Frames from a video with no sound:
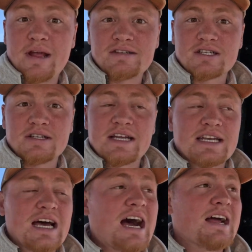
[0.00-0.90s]
basically
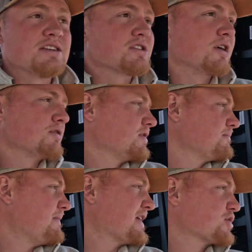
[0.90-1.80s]
and die. So
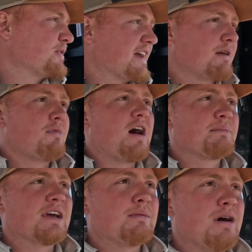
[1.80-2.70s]
make sure we get them
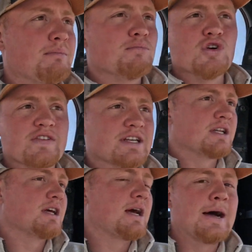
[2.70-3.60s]
up
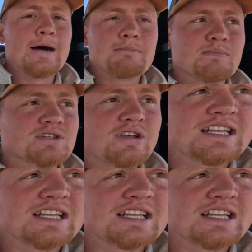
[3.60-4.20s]
moving. So